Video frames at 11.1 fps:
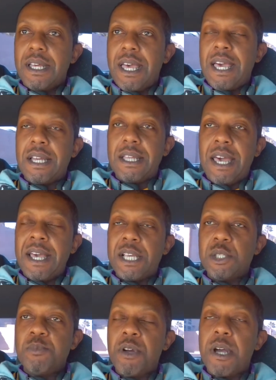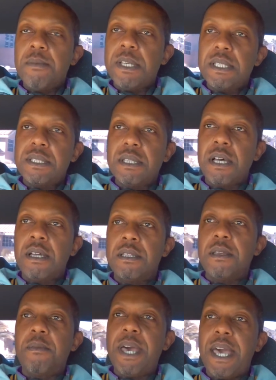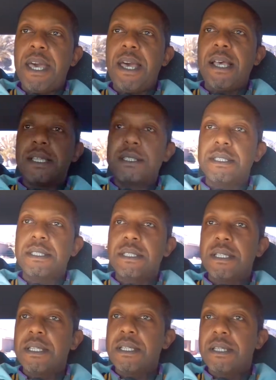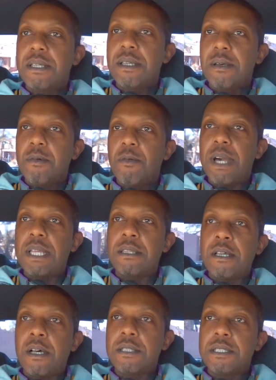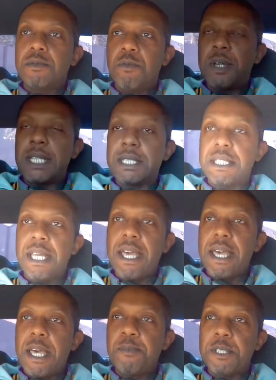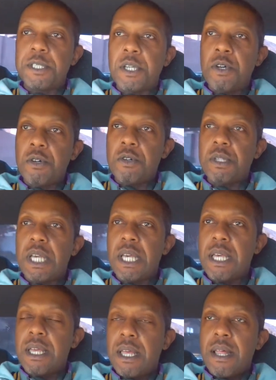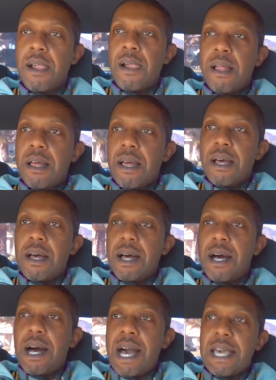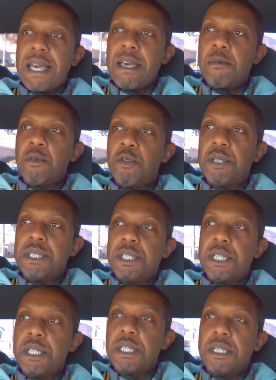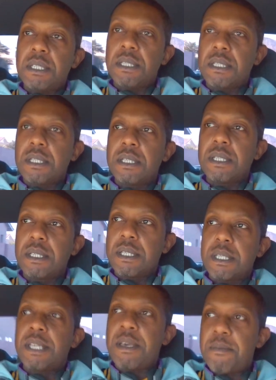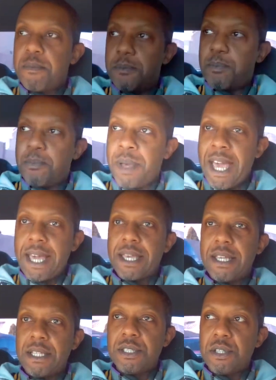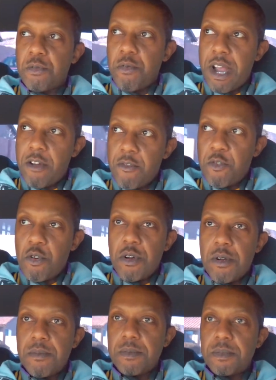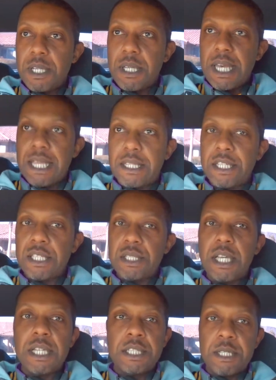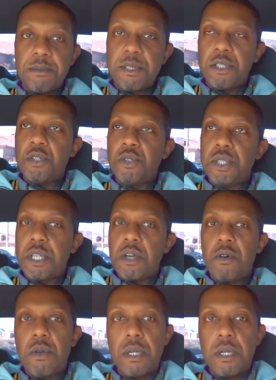And as promised on the past Weight Loss Wednesday episode, I am going to get back into rare form. At least attempt to do so.